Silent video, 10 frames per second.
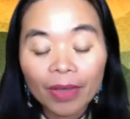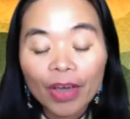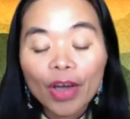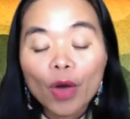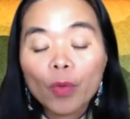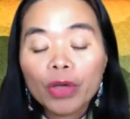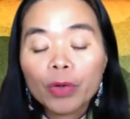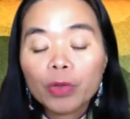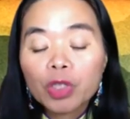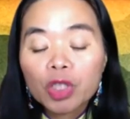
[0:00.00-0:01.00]
We could
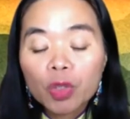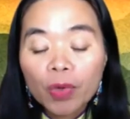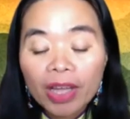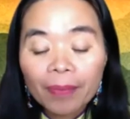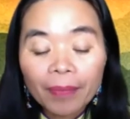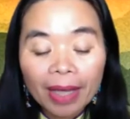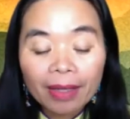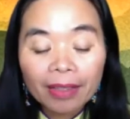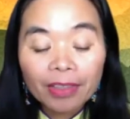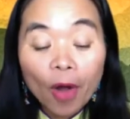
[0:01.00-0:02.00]
scream at the
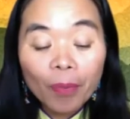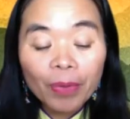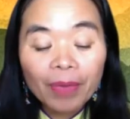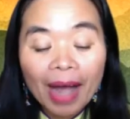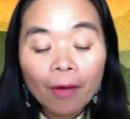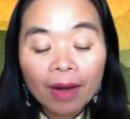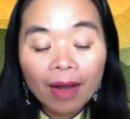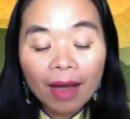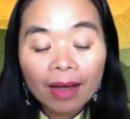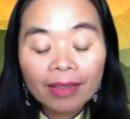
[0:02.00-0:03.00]
top of our
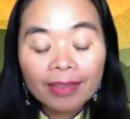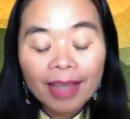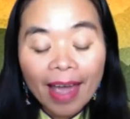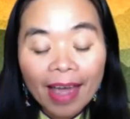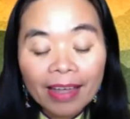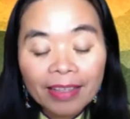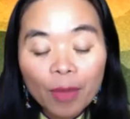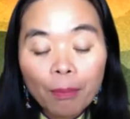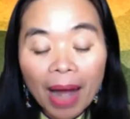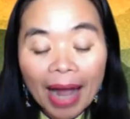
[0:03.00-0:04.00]
lungs as the
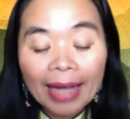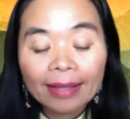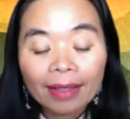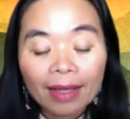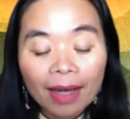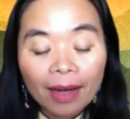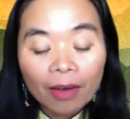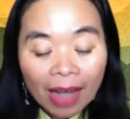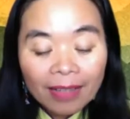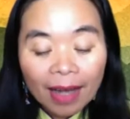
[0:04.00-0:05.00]
bike
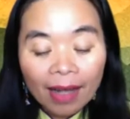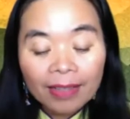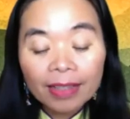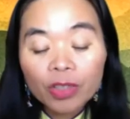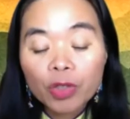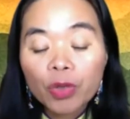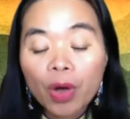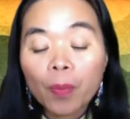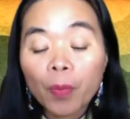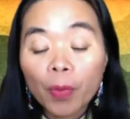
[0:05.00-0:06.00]
rushed us into a
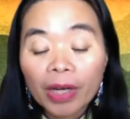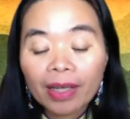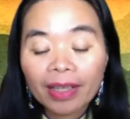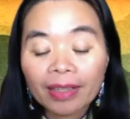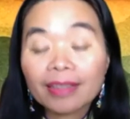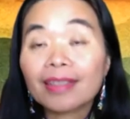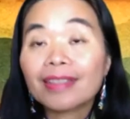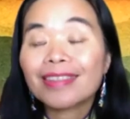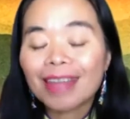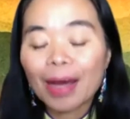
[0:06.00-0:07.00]
brilliant
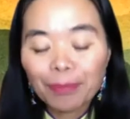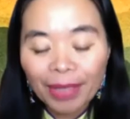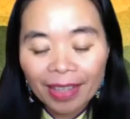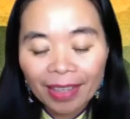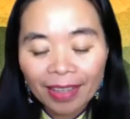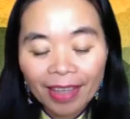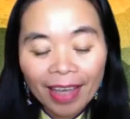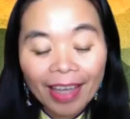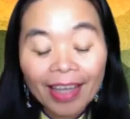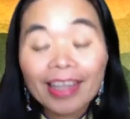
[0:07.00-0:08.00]
summer,
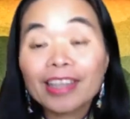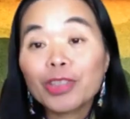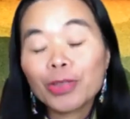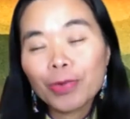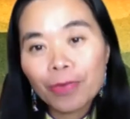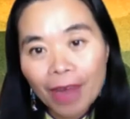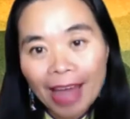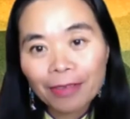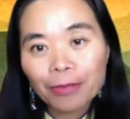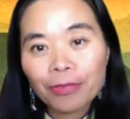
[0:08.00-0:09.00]
into red
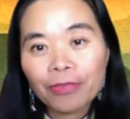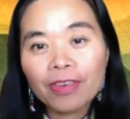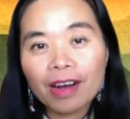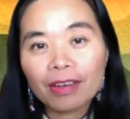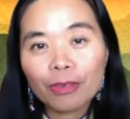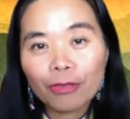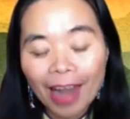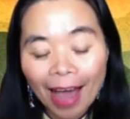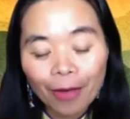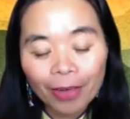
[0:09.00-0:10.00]
fruit
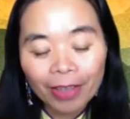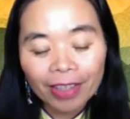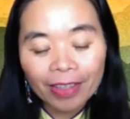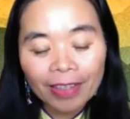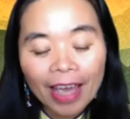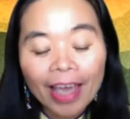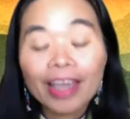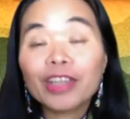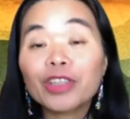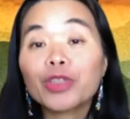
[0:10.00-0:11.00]
flowers,
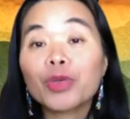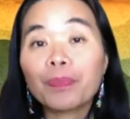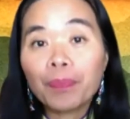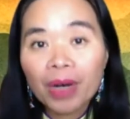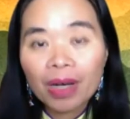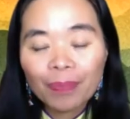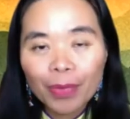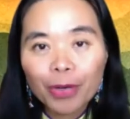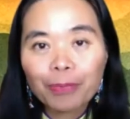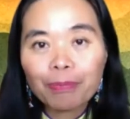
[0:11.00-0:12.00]
into
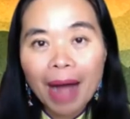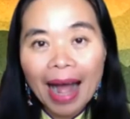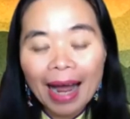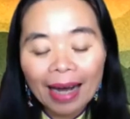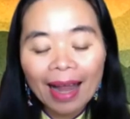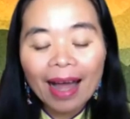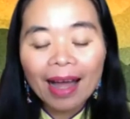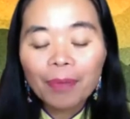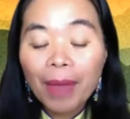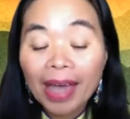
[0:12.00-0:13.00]
purple bang lang
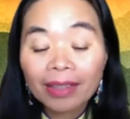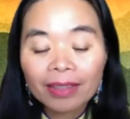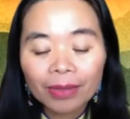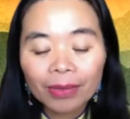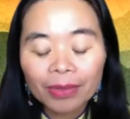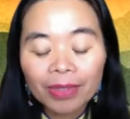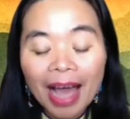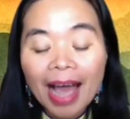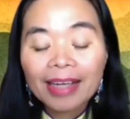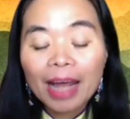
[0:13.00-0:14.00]
petals that